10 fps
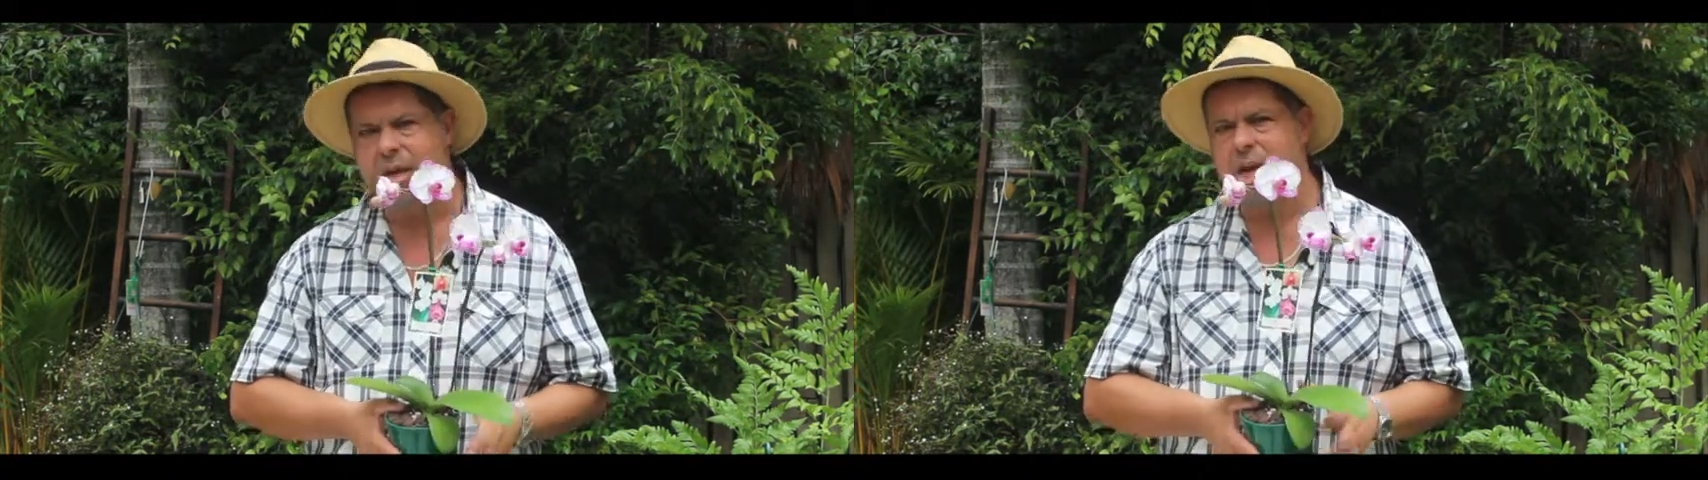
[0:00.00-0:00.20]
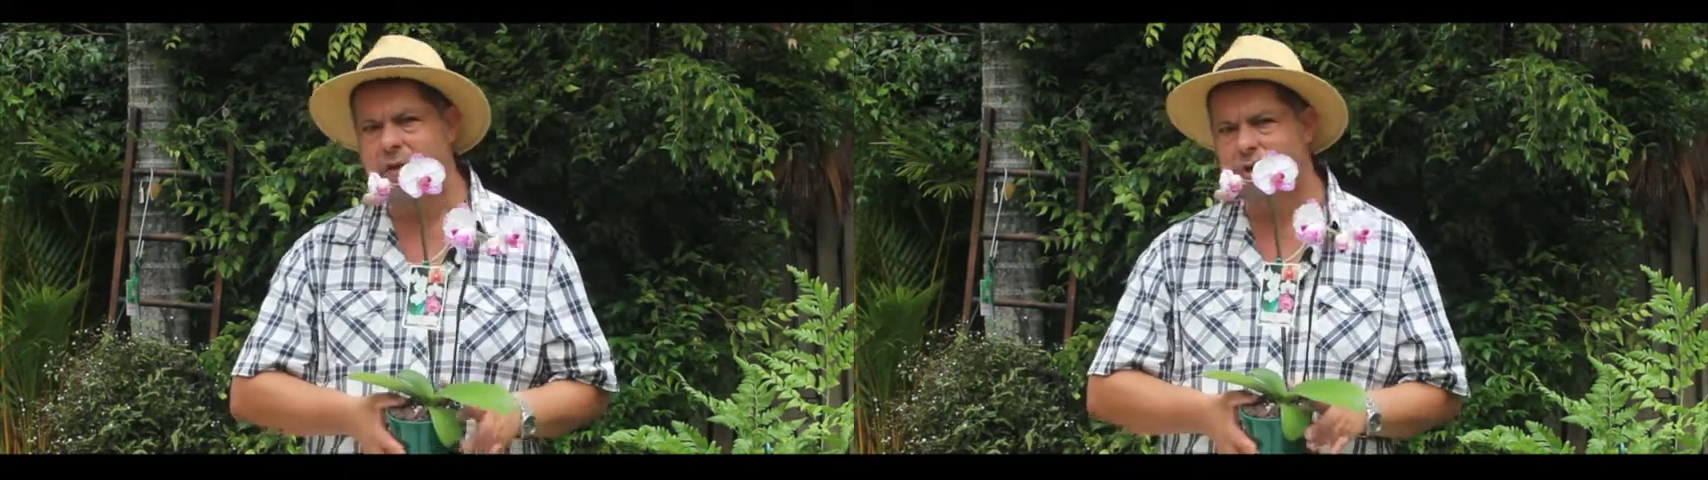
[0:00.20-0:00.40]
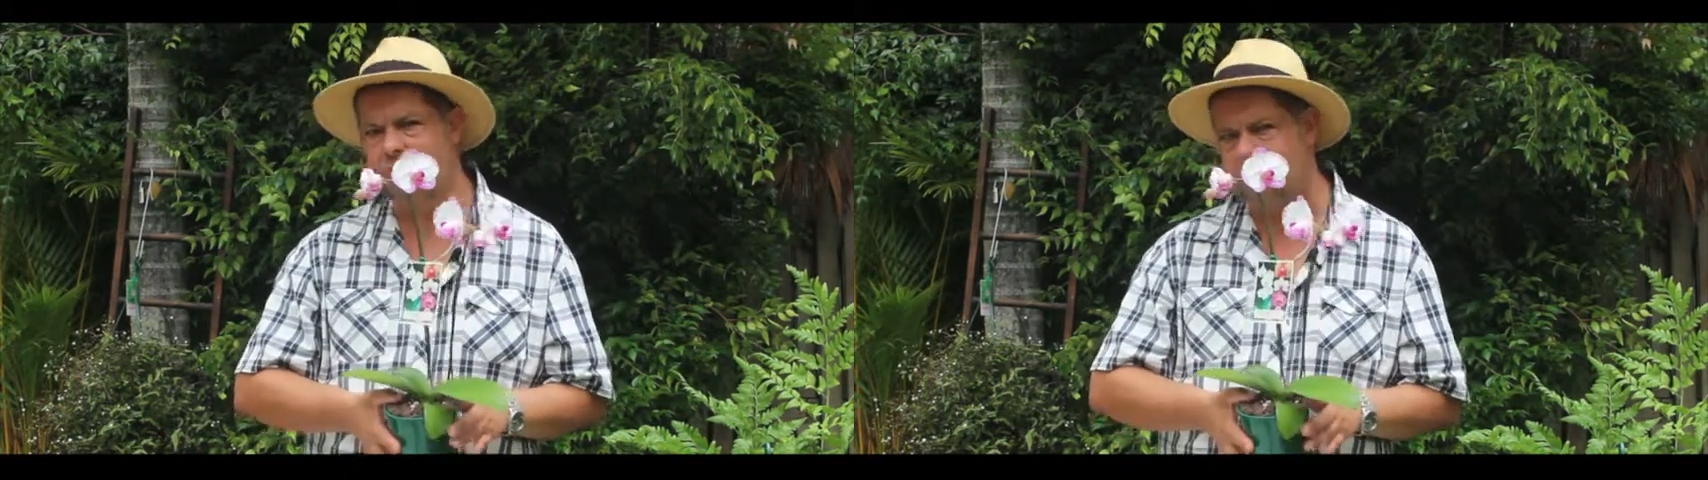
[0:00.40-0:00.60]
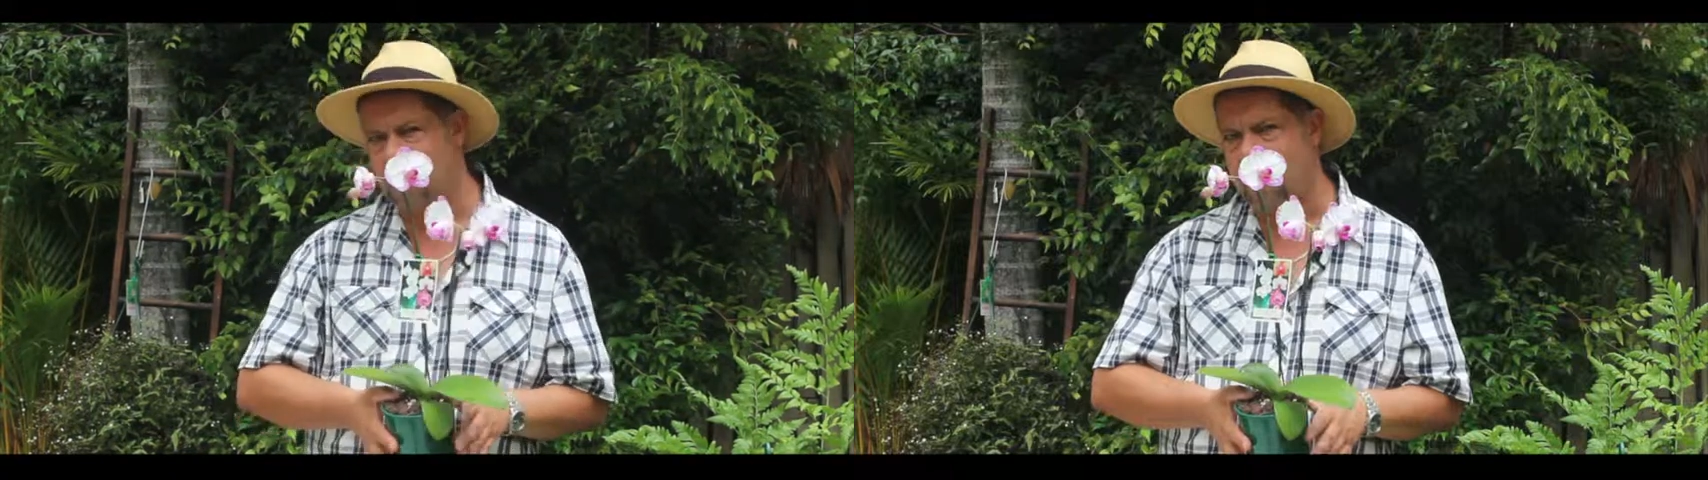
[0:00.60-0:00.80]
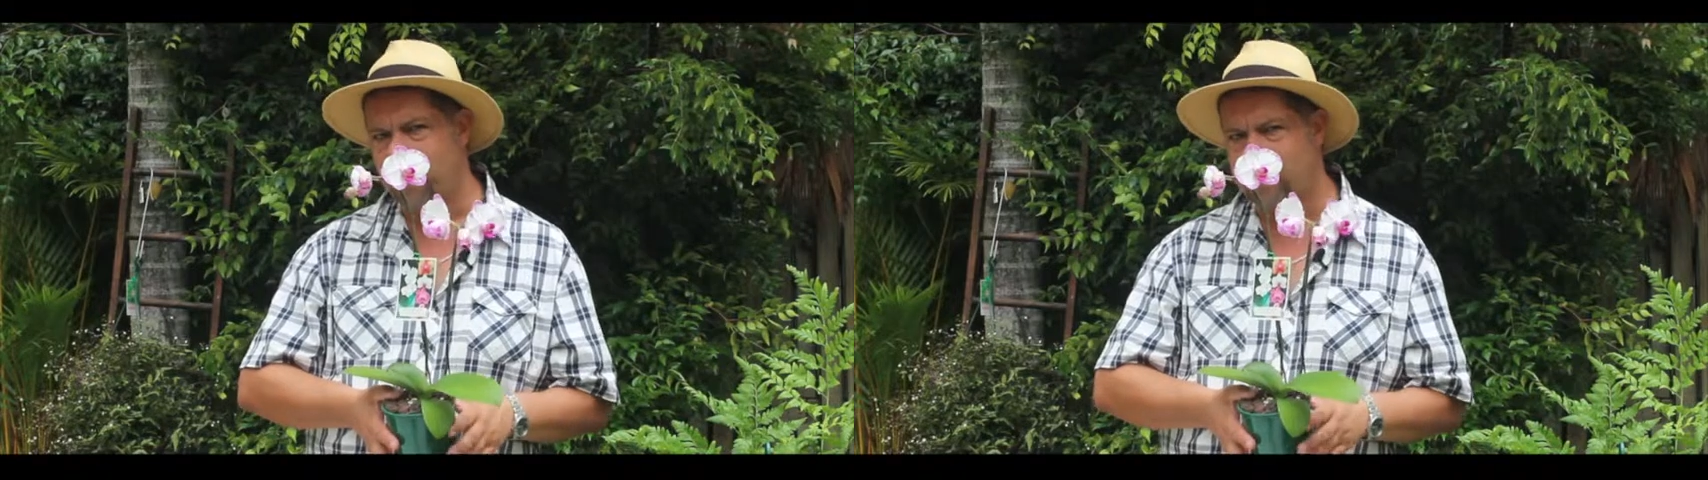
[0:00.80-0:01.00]
if you
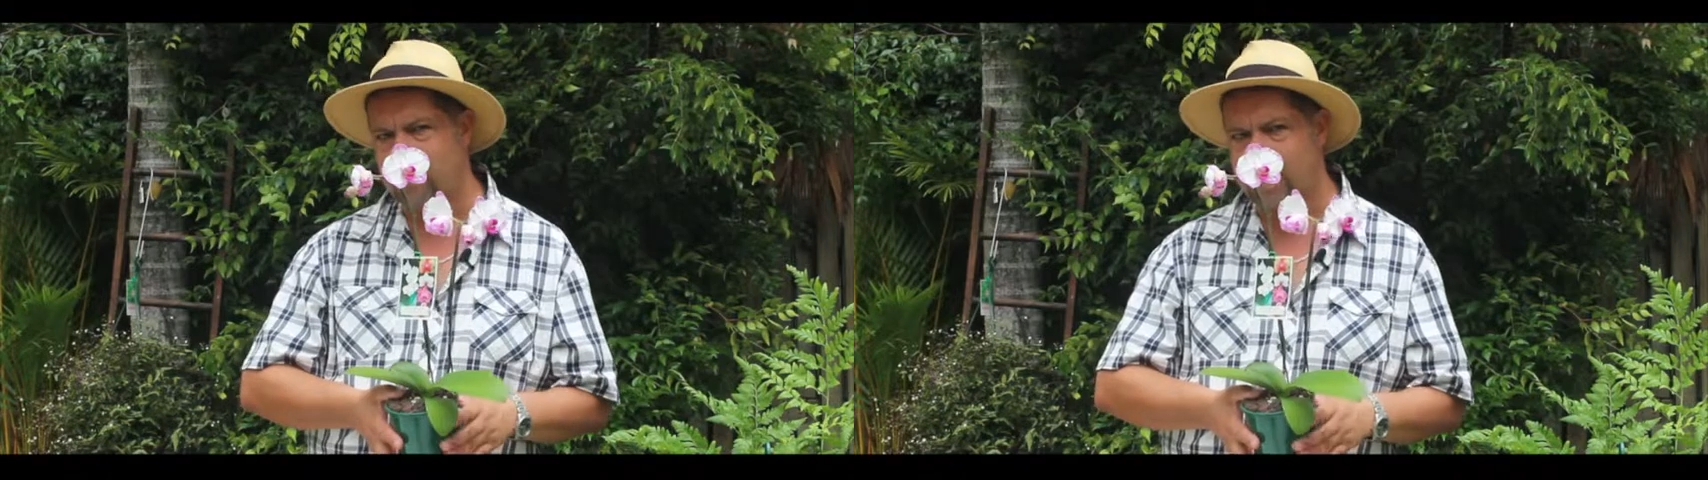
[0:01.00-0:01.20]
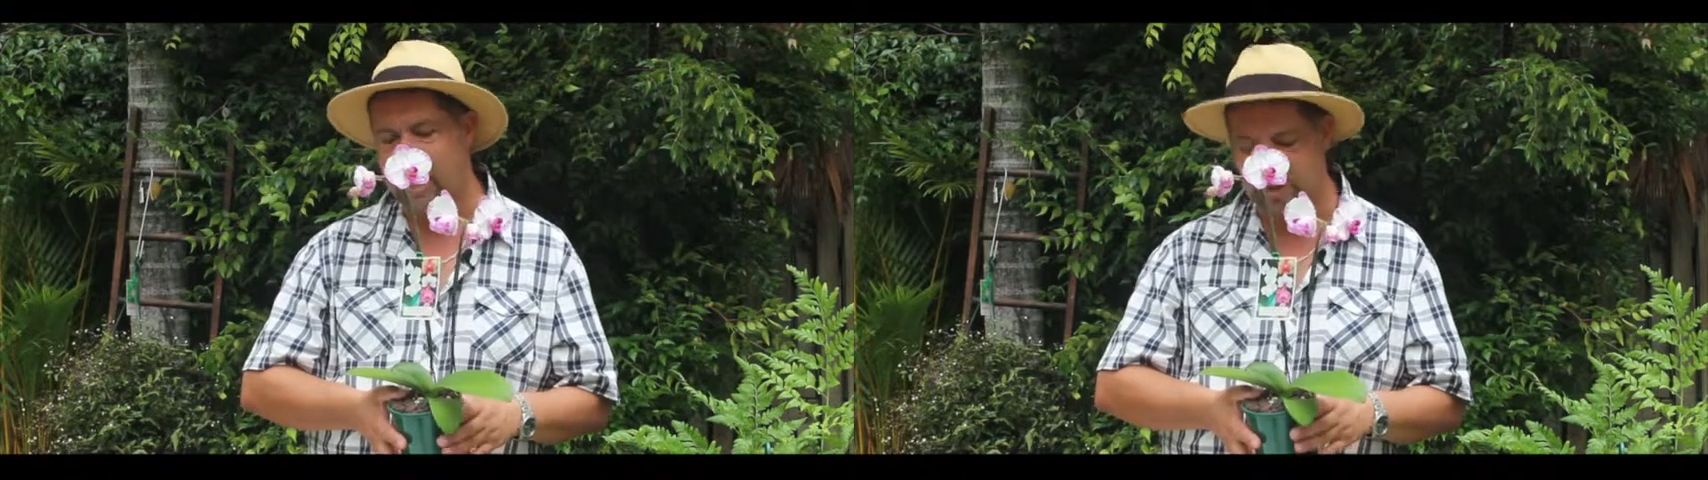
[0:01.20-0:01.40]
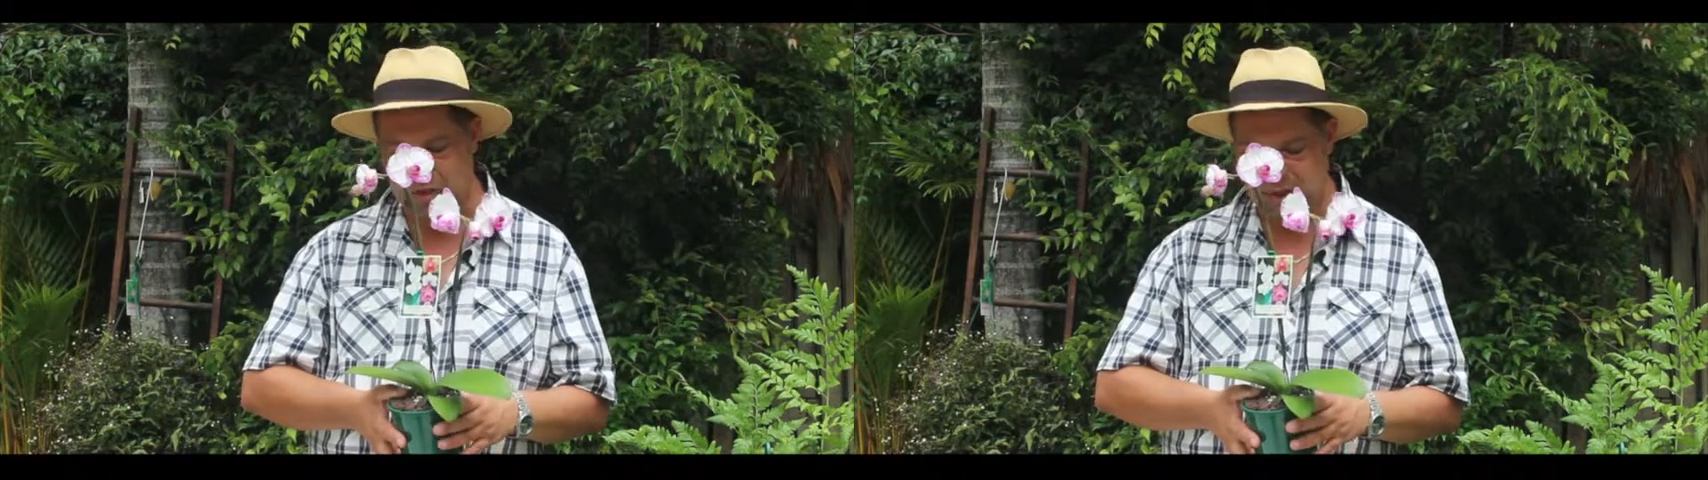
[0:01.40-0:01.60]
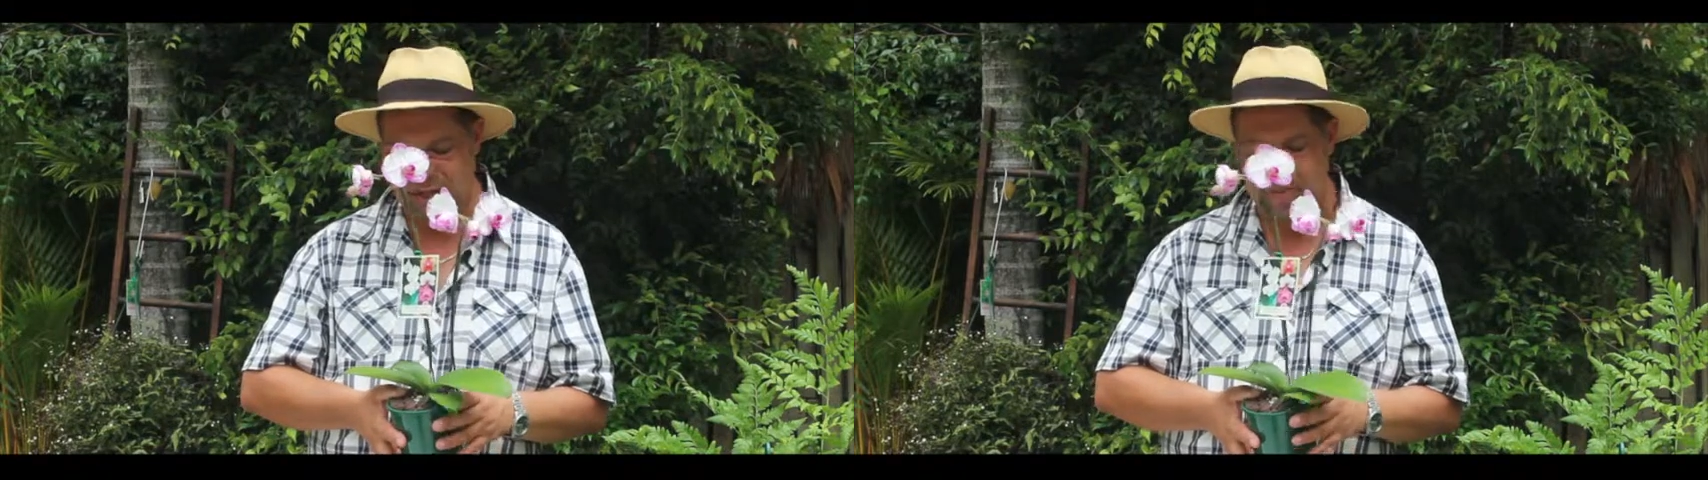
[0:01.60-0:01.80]
throw at them occasionally,